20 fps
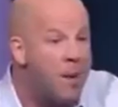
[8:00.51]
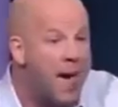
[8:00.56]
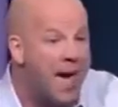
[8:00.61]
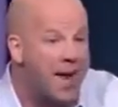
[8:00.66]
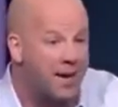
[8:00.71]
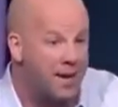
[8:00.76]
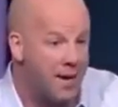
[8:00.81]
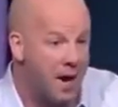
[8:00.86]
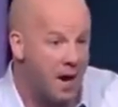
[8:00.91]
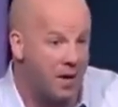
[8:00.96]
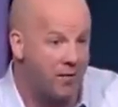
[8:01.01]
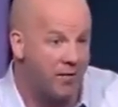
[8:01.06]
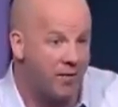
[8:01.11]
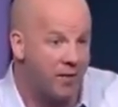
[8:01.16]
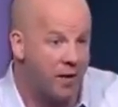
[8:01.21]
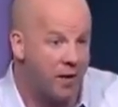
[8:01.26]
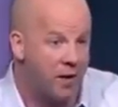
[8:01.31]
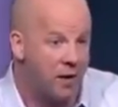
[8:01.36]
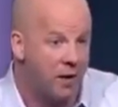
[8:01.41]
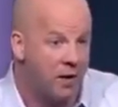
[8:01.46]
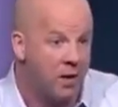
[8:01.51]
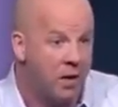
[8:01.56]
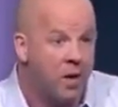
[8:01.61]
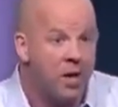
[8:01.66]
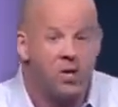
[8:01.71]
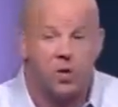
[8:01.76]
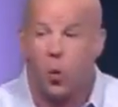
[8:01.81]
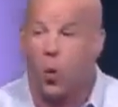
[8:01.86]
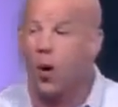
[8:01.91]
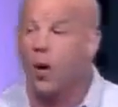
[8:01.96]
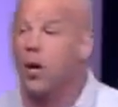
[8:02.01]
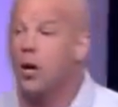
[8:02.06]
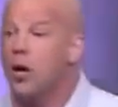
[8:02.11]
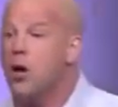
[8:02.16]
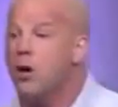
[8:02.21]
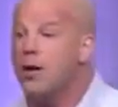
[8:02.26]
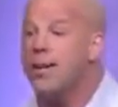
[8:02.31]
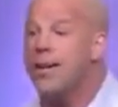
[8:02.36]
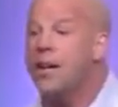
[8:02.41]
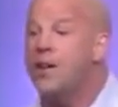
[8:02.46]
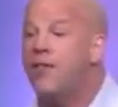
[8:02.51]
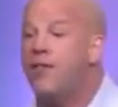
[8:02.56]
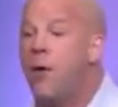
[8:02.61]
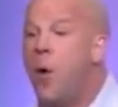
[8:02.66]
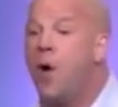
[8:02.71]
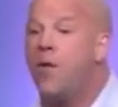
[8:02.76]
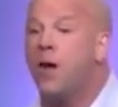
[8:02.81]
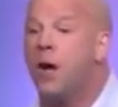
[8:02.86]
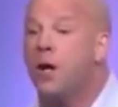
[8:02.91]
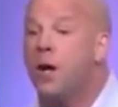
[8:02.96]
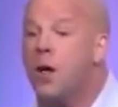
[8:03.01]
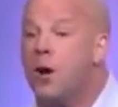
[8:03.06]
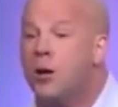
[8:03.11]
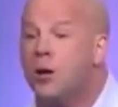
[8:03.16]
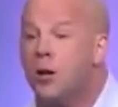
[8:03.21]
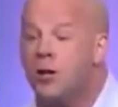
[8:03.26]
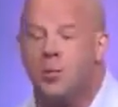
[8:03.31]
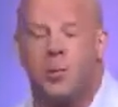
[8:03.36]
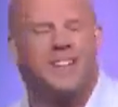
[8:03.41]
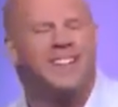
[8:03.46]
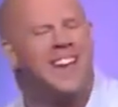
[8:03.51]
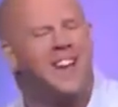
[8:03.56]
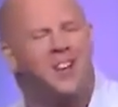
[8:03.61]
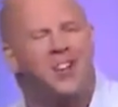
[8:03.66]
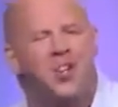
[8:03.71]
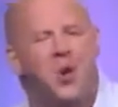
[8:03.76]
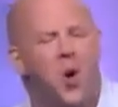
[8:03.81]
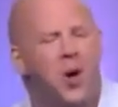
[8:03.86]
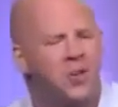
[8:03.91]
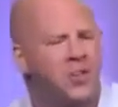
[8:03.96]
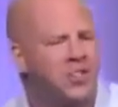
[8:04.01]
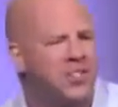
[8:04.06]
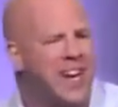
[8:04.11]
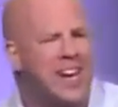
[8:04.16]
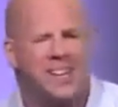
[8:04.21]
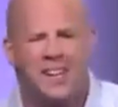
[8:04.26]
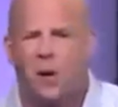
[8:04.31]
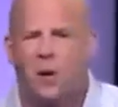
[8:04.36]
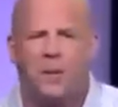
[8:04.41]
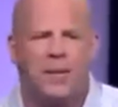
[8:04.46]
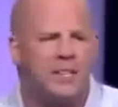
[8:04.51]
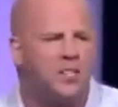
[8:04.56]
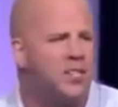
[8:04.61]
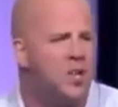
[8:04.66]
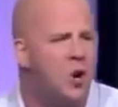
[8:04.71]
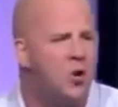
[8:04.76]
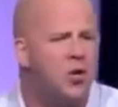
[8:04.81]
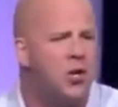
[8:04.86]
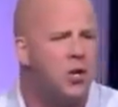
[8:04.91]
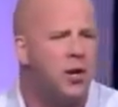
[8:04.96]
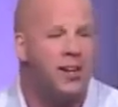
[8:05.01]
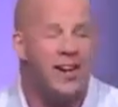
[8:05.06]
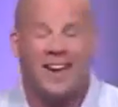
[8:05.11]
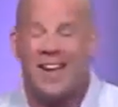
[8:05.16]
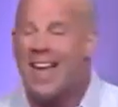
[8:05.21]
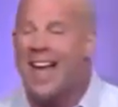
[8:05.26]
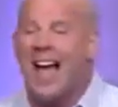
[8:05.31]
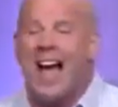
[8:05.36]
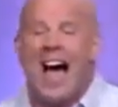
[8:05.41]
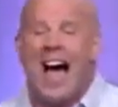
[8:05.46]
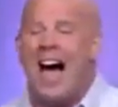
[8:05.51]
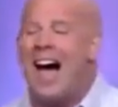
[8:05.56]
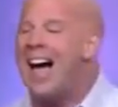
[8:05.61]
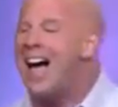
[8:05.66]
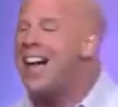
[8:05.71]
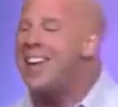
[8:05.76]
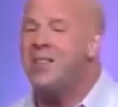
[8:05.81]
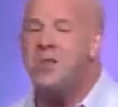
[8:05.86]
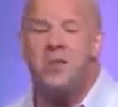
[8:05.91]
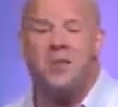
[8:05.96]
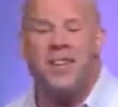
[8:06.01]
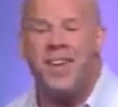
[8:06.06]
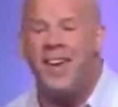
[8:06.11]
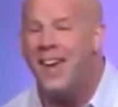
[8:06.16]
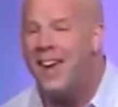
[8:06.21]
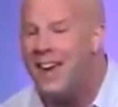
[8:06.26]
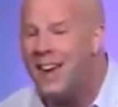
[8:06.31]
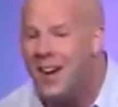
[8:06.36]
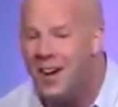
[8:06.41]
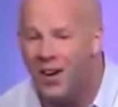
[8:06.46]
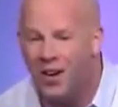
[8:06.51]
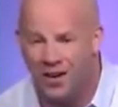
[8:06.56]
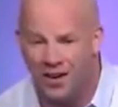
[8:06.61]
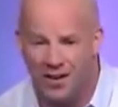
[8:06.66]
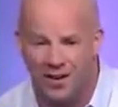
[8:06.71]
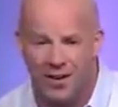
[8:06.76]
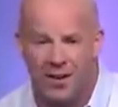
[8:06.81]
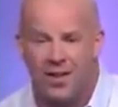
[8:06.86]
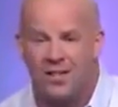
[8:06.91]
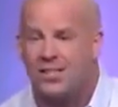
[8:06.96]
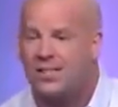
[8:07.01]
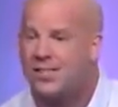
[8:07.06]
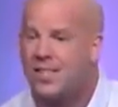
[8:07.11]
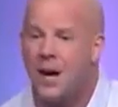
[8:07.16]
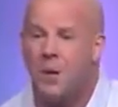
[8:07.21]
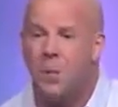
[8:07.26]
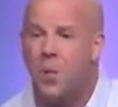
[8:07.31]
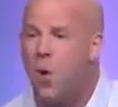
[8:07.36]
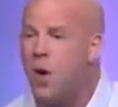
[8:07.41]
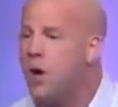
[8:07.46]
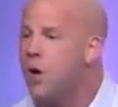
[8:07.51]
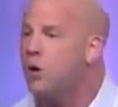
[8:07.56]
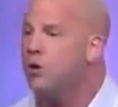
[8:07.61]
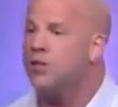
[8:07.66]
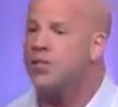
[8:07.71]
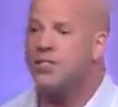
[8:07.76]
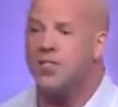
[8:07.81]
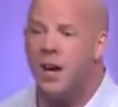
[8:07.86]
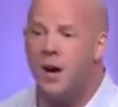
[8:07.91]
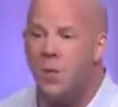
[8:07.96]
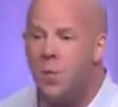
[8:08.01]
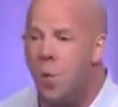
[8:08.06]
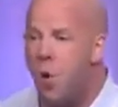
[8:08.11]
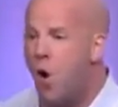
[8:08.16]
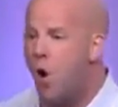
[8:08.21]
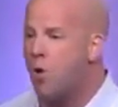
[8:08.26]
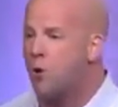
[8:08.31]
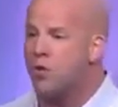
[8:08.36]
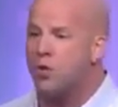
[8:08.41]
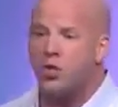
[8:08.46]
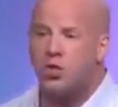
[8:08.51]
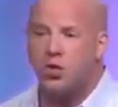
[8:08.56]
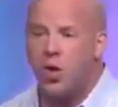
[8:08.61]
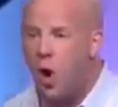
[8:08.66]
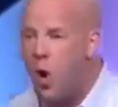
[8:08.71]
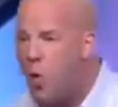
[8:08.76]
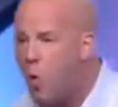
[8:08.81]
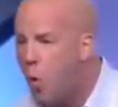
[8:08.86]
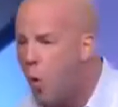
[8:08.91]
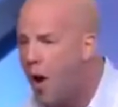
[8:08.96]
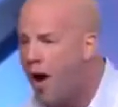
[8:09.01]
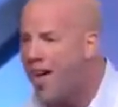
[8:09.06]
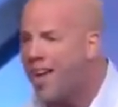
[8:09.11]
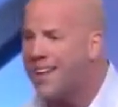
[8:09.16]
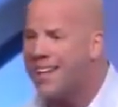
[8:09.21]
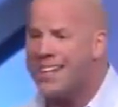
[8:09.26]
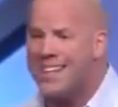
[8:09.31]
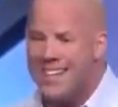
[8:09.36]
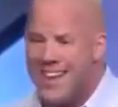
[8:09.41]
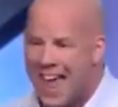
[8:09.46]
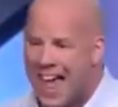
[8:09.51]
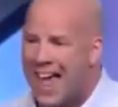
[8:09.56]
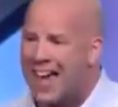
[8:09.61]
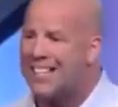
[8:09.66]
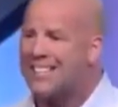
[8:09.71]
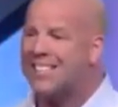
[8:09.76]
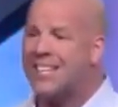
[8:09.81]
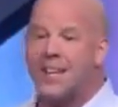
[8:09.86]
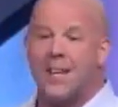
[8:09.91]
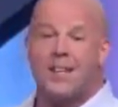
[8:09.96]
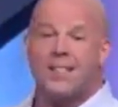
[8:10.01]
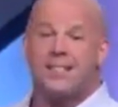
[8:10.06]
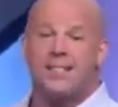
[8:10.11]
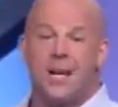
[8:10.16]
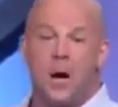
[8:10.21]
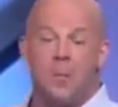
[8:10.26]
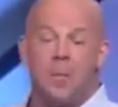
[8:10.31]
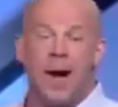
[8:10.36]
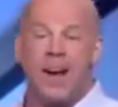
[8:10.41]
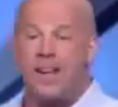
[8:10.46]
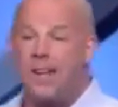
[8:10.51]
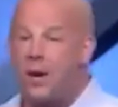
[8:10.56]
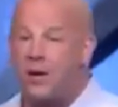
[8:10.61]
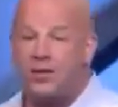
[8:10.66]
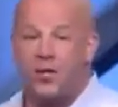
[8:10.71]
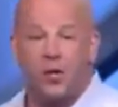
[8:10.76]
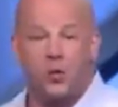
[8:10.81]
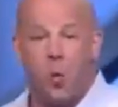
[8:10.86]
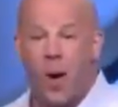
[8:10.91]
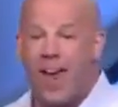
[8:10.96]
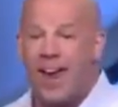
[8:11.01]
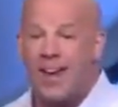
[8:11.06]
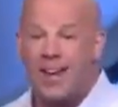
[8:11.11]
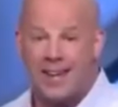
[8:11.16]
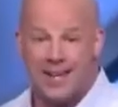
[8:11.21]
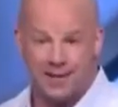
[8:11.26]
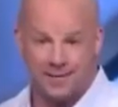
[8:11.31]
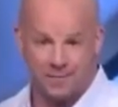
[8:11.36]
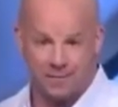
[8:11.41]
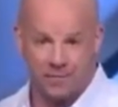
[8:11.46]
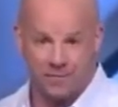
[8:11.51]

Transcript: bad enough. So we're looking for the lookers. But Darin, you don't understand. They will be so good. I don't care. Some will, some won't. So what? Next, somebody else is waiting.